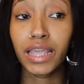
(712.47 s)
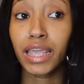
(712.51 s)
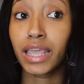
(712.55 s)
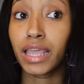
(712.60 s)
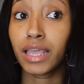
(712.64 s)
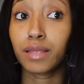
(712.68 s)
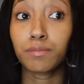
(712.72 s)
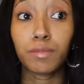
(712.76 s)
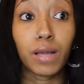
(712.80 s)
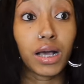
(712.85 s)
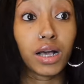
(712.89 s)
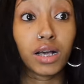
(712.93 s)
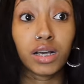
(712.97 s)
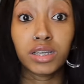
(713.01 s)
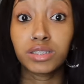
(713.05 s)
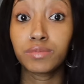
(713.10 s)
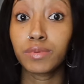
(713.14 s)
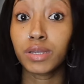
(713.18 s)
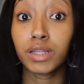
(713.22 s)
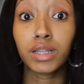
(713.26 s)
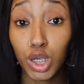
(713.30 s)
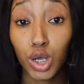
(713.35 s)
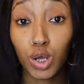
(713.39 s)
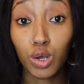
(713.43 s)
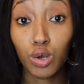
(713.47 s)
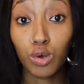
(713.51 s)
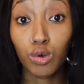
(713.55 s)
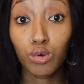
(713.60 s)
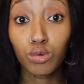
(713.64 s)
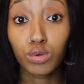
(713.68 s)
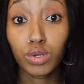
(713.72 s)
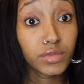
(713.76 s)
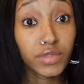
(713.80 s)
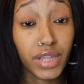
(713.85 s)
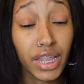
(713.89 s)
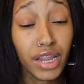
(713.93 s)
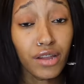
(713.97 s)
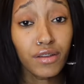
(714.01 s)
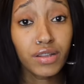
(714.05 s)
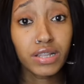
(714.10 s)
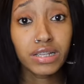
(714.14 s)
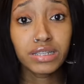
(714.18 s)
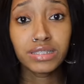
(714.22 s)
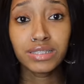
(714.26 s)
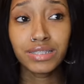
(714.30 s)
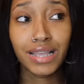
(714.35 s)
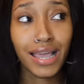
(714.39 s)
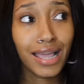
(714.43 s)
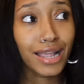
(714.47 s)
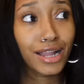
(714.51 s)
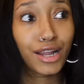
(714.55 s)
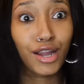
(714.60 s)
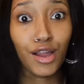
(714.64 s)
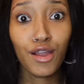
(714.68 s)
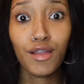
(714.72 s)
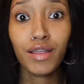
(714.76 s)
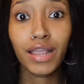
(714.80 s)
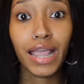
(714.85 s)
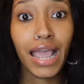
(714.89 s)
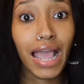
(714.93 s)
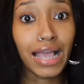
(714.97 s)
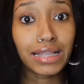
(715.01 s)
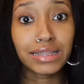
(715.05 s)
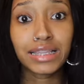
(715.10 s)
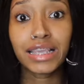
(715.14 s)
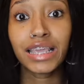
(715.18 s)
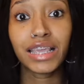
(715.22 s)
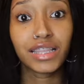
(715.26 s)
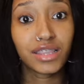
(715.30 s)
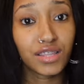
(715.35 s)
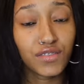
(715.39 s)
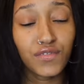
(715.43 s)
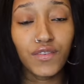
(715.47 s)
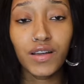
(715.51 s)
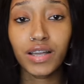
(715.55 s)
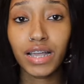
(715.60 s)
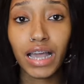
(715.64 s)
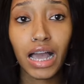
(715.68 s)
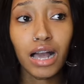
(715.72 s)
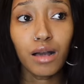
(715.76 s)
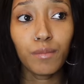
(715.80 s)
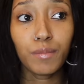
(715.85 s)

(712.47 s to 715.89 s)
and my husband told Darius that Kirk has to get the fuck